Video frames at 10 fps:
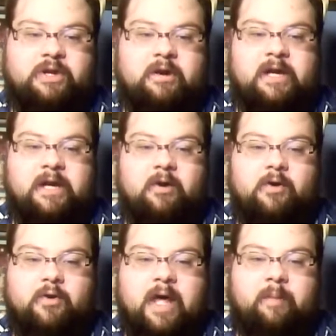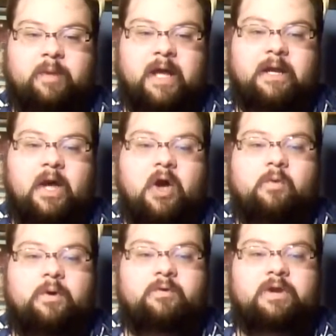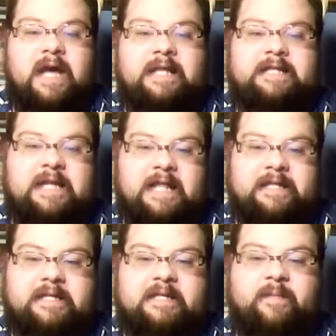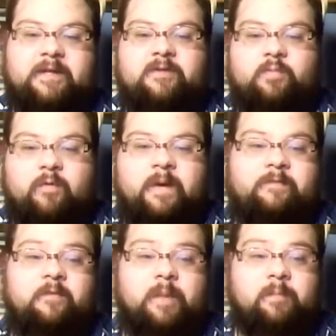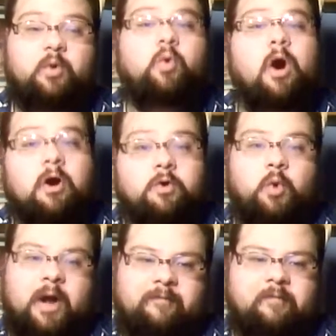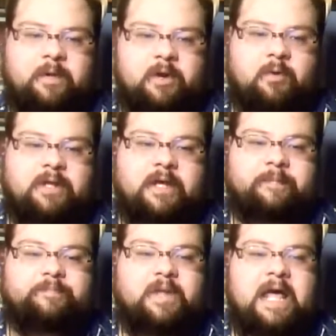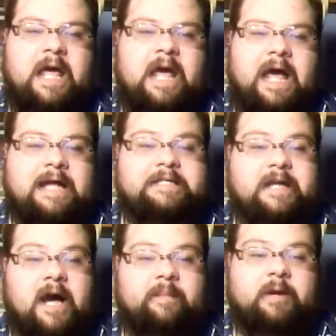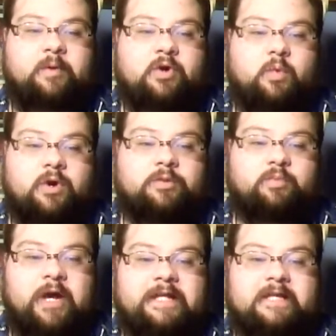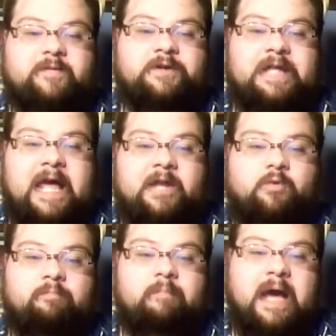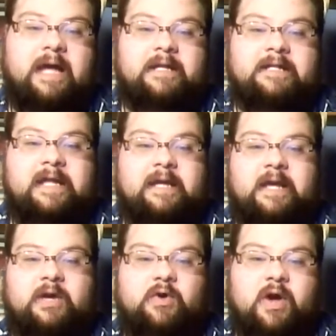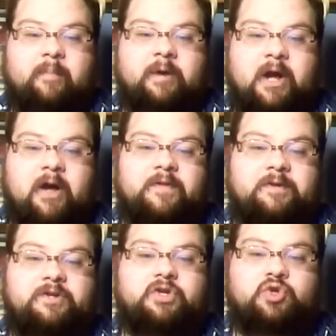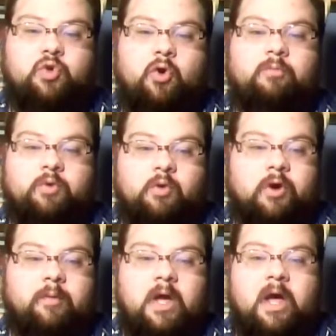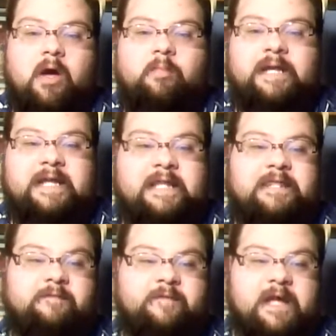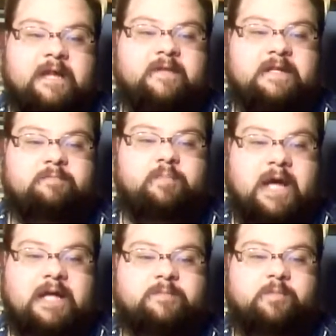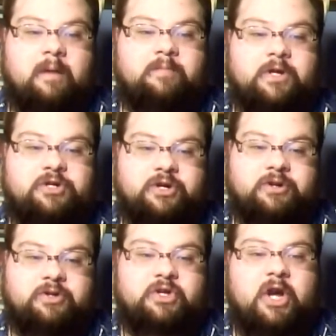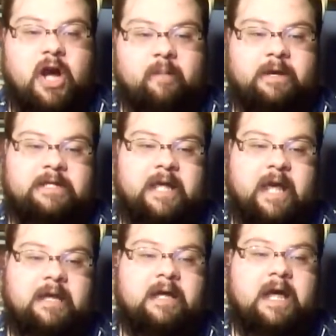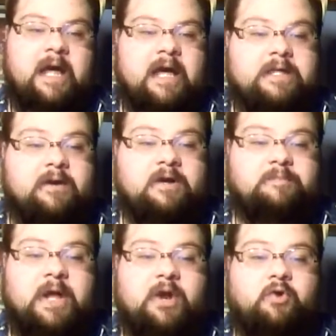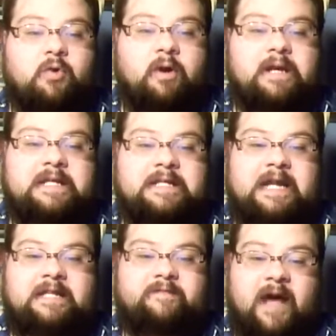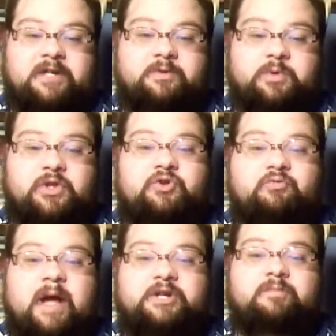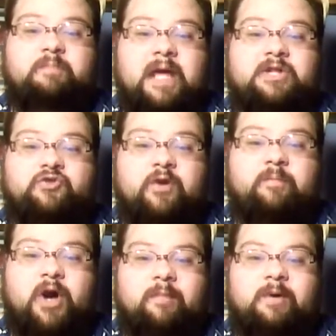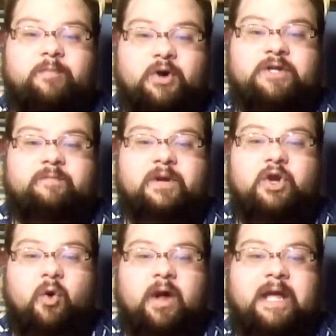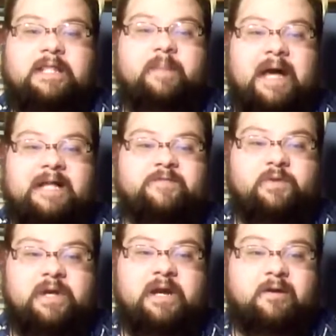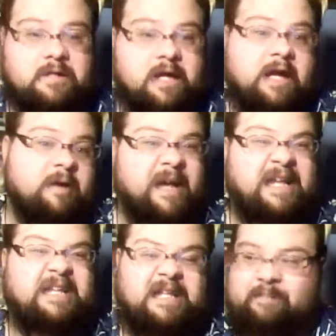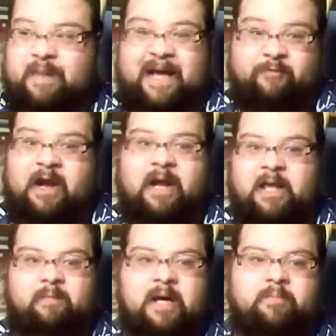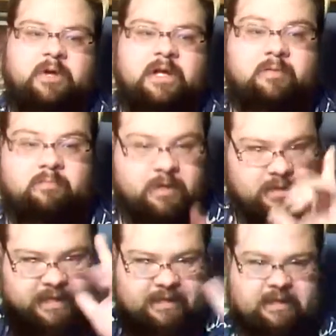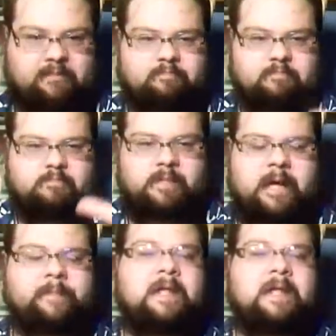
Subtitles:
Star Indiegogo campaign, wrote a nice analysis about the movement for people who aren't quite familiar with it. As the comic book world braces for its annual mecca to San Diego Comic-Con, there's a storm brewing beneath the feet of its biggest publishers, Comicsgate. There has been a growing dissatisfaction with the direction mainstream comic books have been going in the past few years. Basically bad writing, in my opinion, but that's, yeah.